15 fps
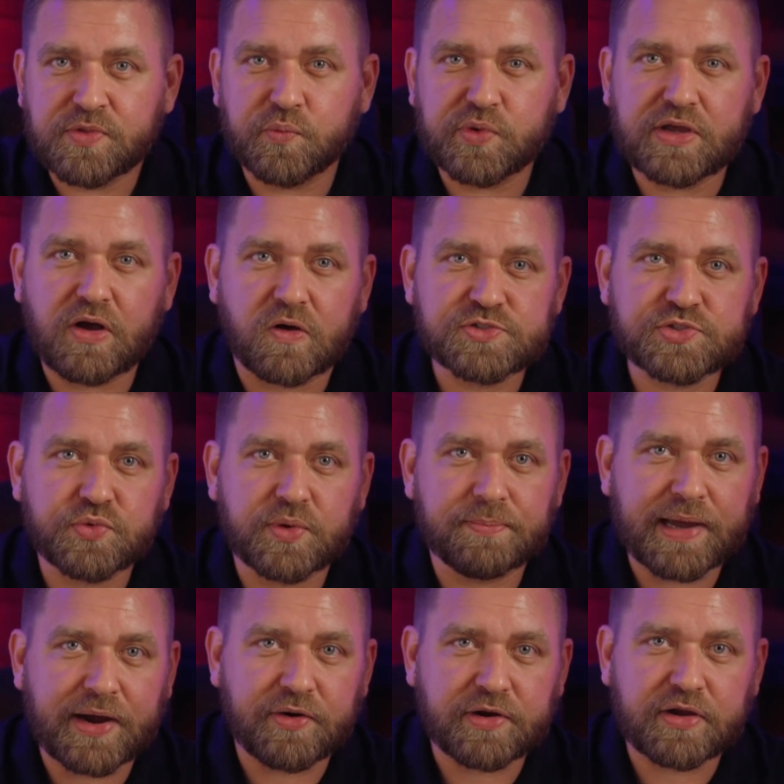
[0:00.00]
we also
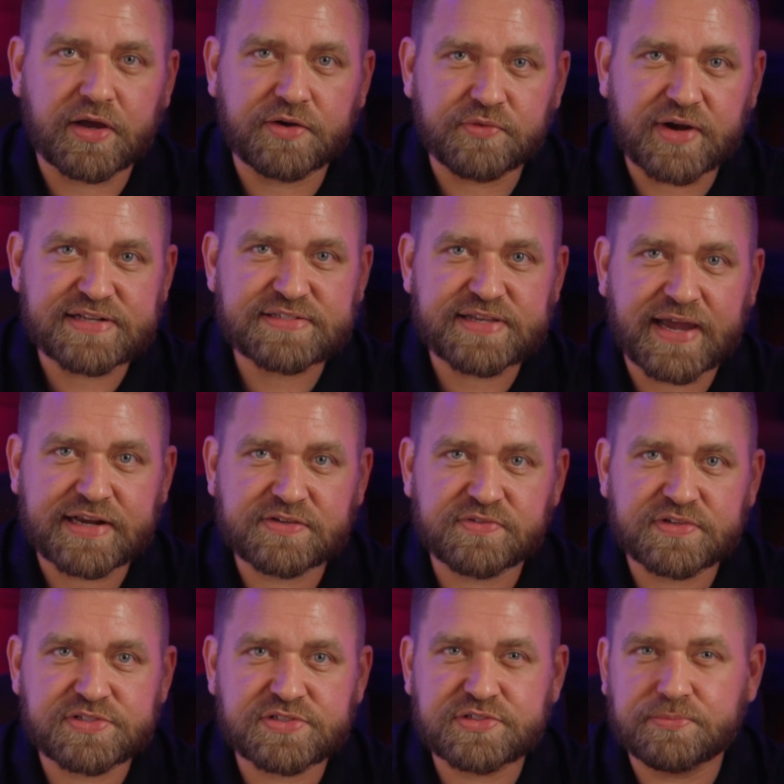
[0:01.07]
empower gun rights
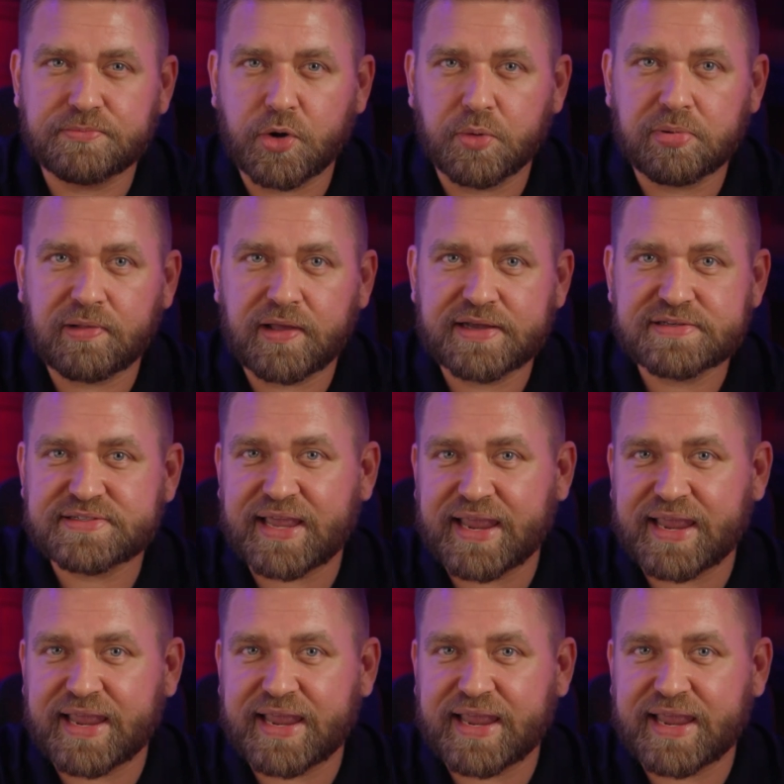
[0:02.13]
activists to mobilize